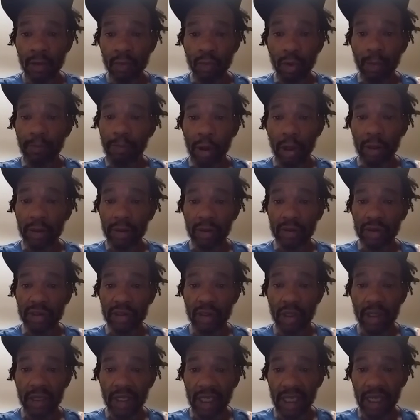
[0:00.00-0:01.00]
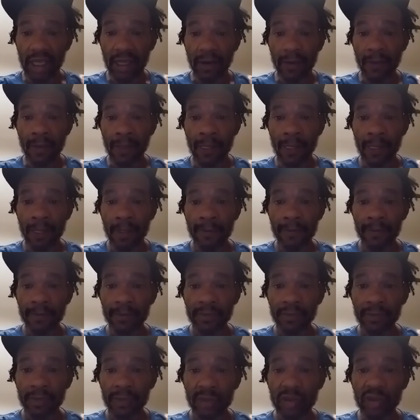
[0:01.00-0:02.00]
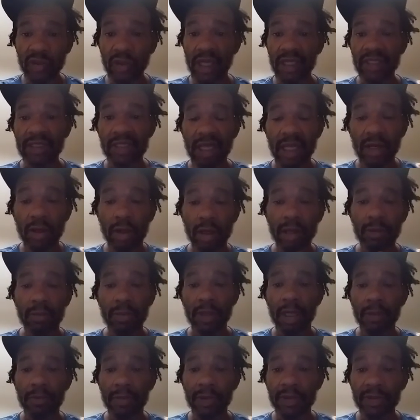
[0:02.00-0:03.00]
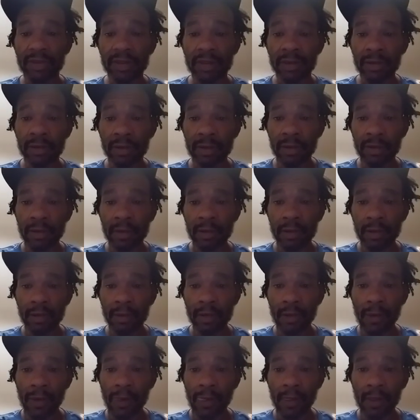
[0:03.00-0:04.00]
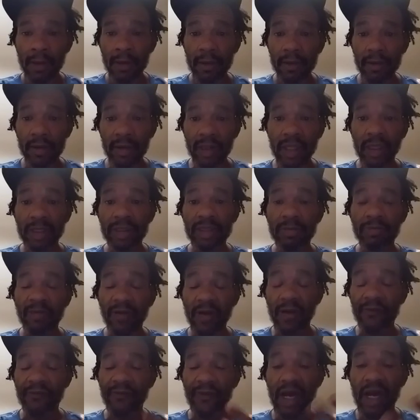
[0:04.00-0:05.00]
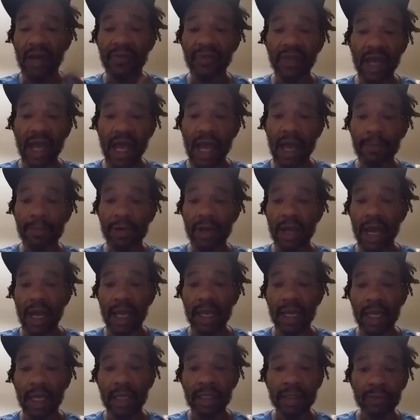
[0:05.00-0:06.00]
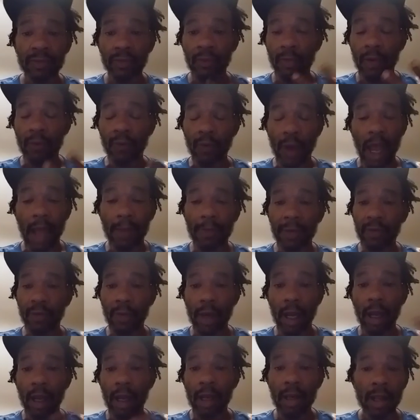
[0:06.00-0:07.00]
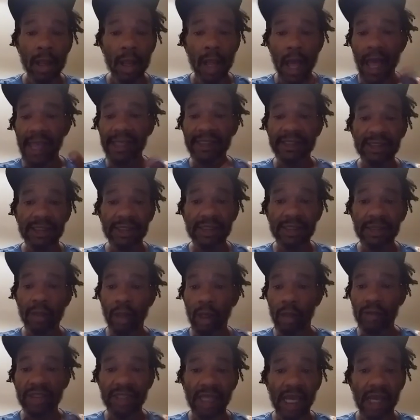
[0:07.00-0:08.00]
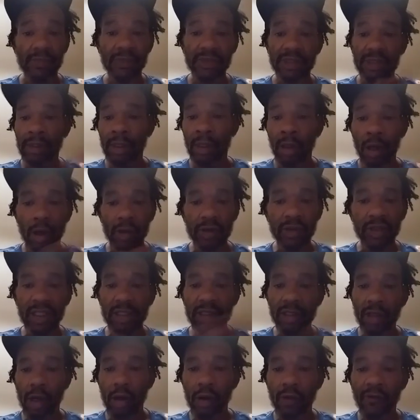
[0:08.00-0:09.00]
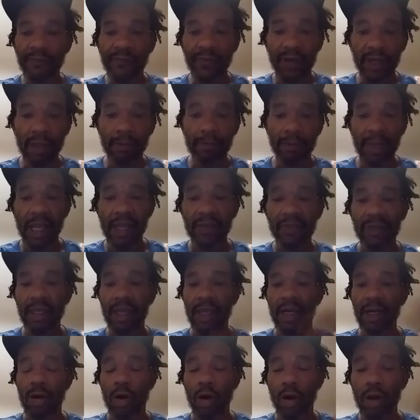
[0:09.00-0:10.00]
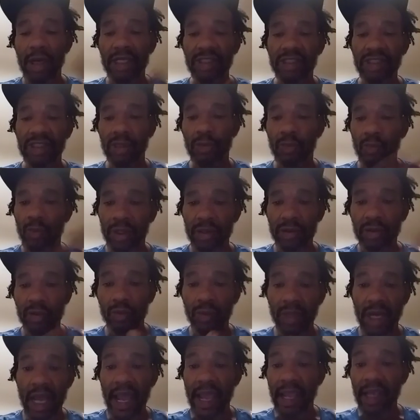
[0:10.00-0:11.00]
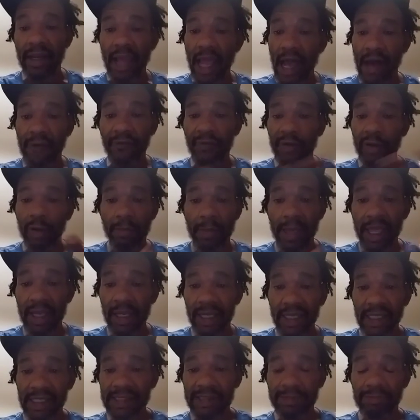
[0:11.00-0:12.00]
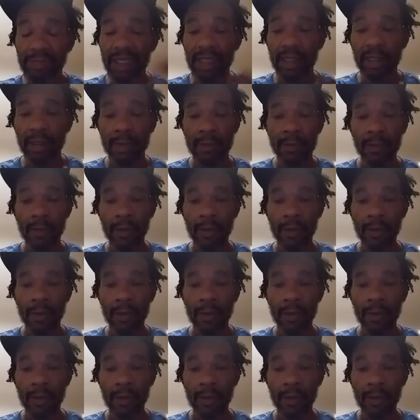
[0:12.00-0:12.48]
What part don't y'all get? Translate all them numbers. You get your father, Abba, Allah, Amin Ra, Isis, Osiris. You get the whole fucking pantheon and all that shit. 1 through 9. Alpha and Omega. It's me.